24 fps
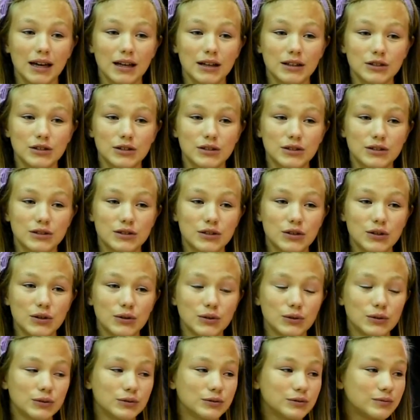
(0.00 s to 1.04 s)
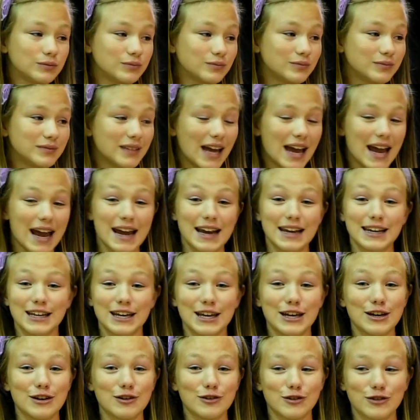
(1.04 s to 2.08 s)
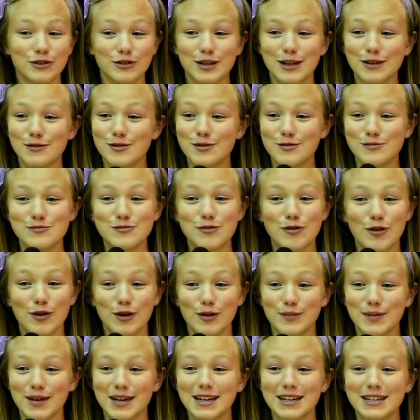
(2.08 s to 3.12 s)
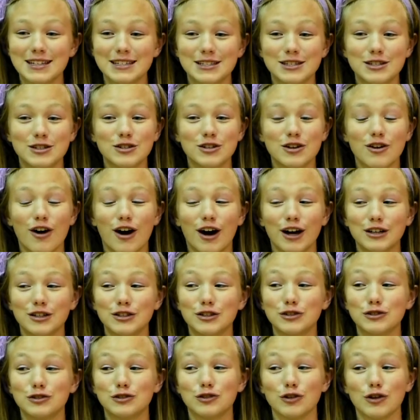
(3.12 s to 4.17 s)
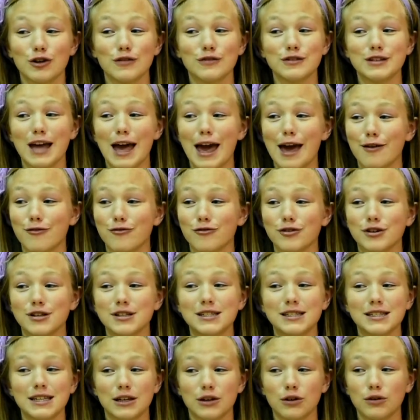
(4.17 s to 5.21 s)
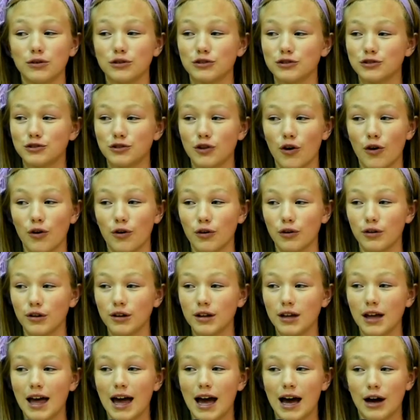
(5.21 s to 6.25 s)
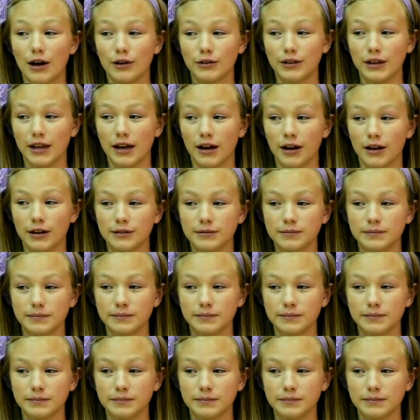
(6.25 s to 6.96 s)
into 80 or even more because God deserves every single soul out there.